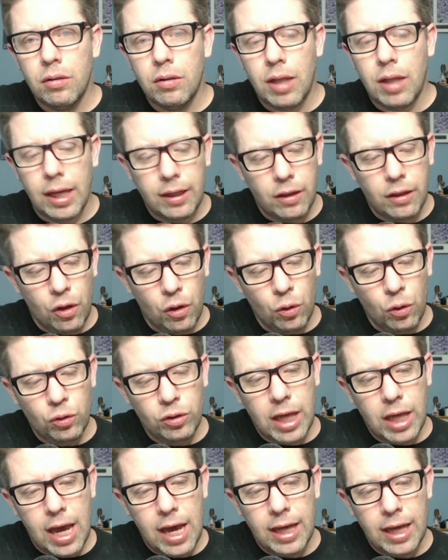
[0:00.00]
Like
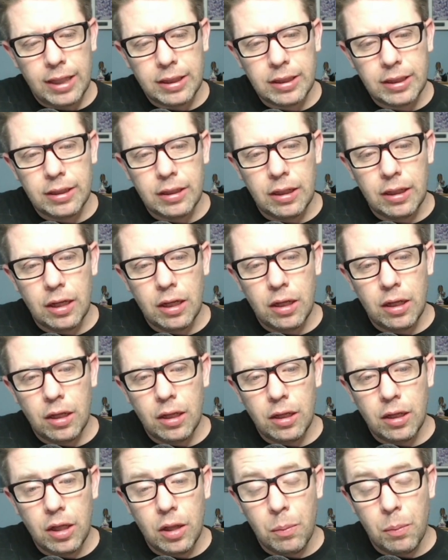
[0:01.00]
those guys,
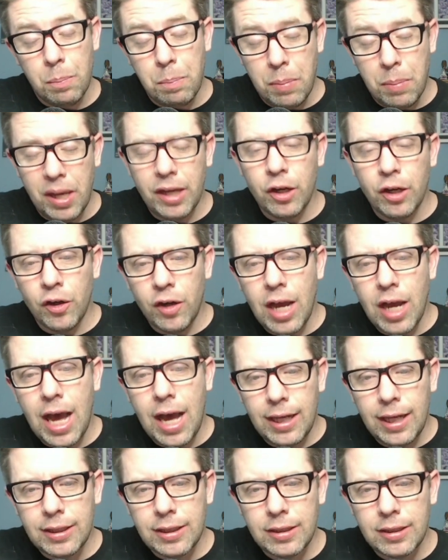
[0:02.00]
the bigger
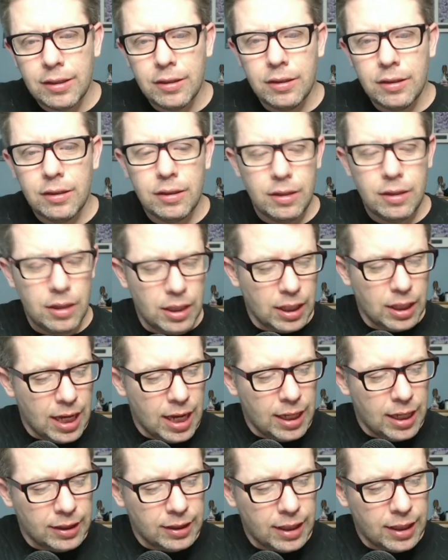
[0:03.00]
guys, the
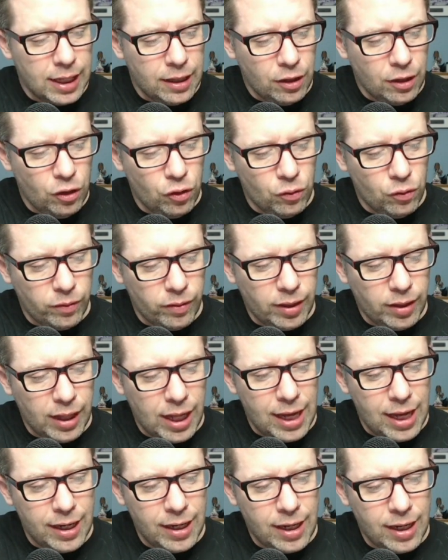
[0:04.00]
guys that you're
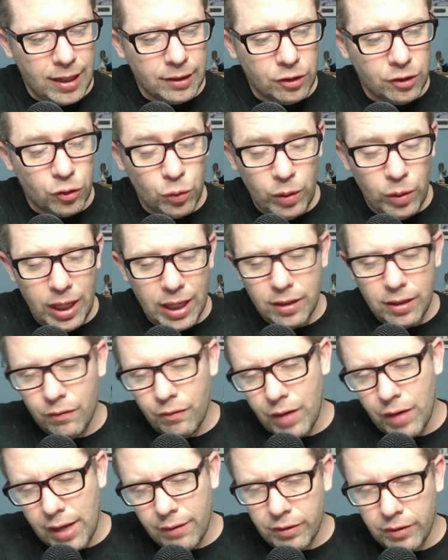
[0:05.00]
relying on to get the
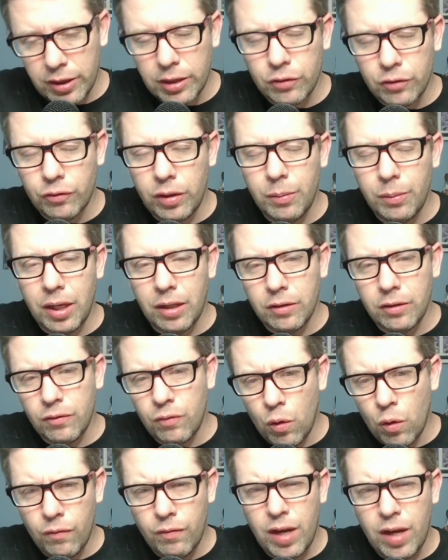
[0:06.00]
5, 6 rebounds,
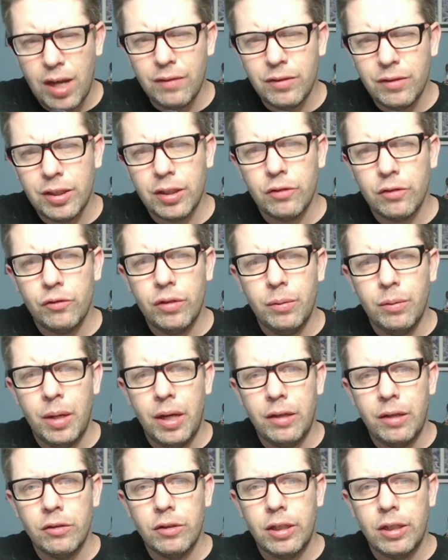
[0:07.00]
4, 5, 6
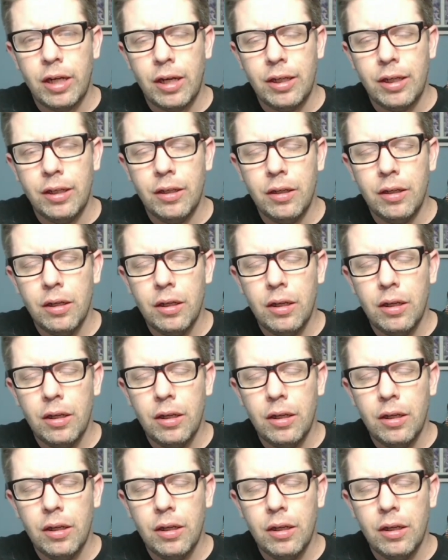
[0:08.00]
rebounds a night,